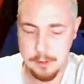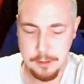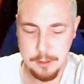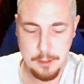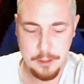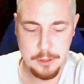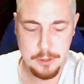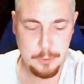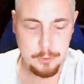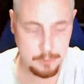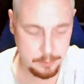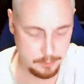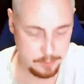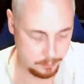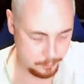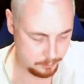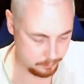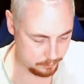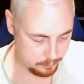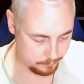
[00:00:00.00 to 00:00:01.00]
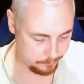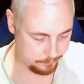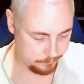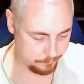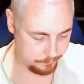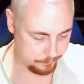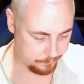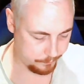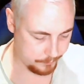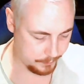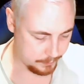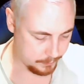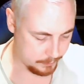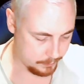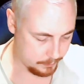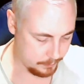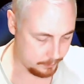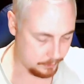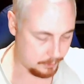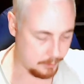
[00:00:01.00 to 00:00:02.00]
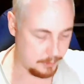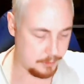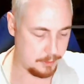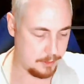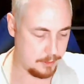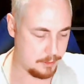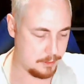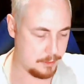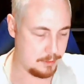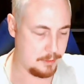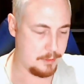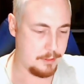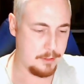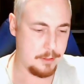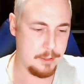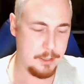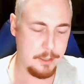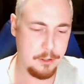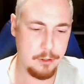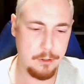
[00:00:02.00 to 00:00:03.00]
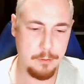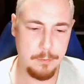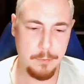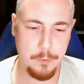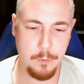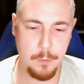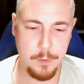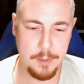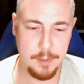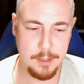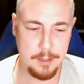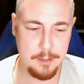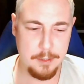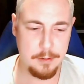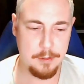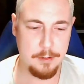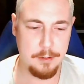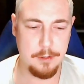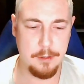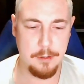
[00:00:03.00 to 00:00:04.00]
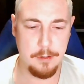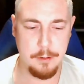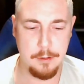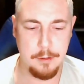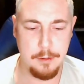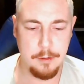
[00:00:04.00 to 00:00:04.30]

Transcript: So we've got those and they come with